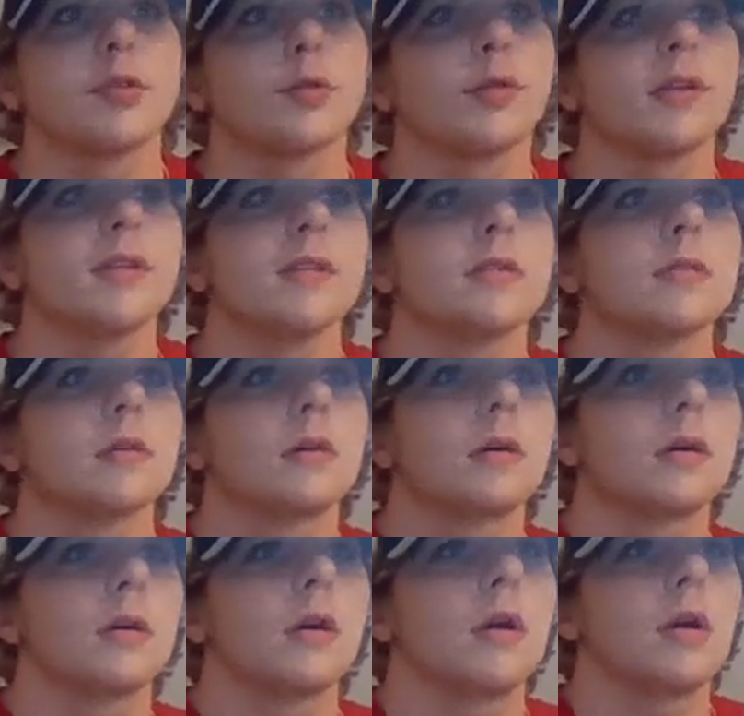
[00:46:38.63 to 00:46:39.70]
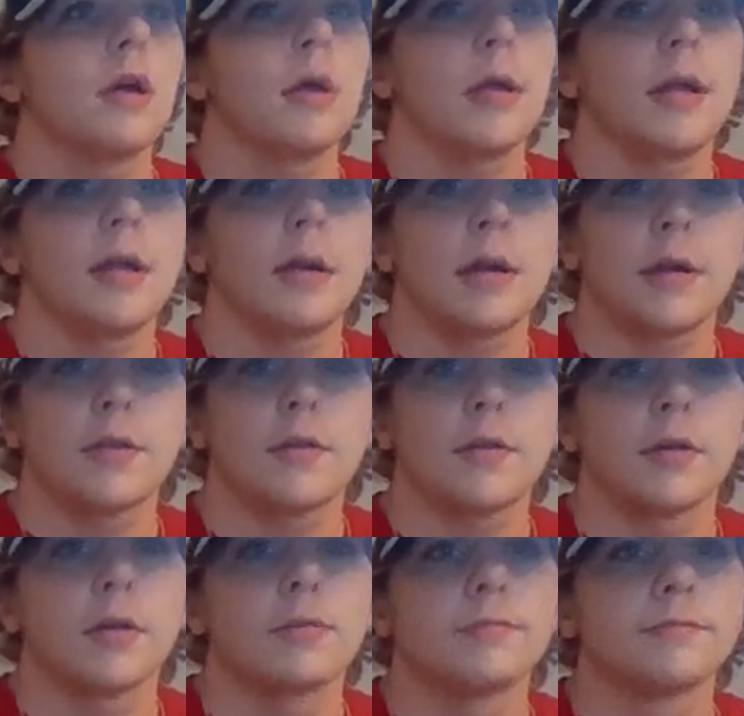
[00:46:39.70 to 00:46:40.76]
Bruins, 89th
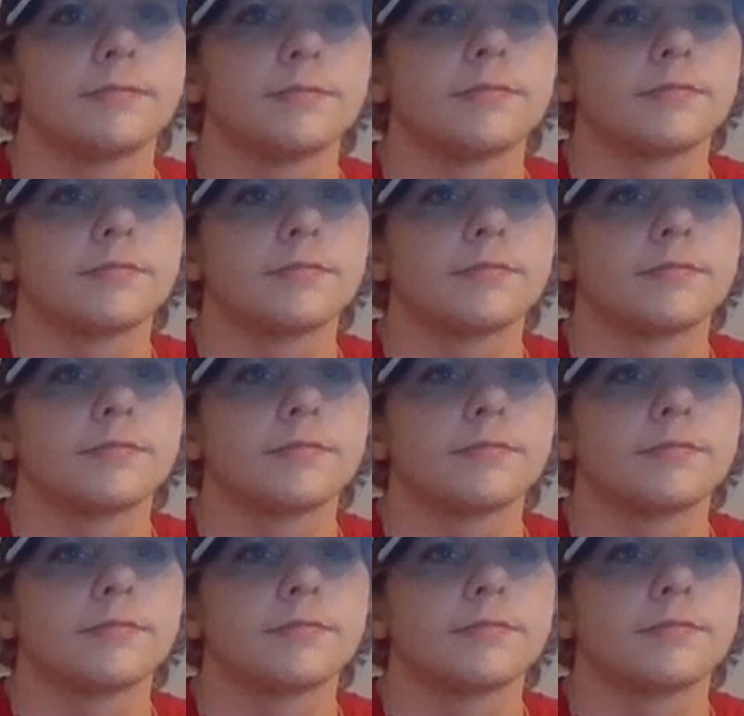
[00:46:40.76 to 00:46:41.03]
overall.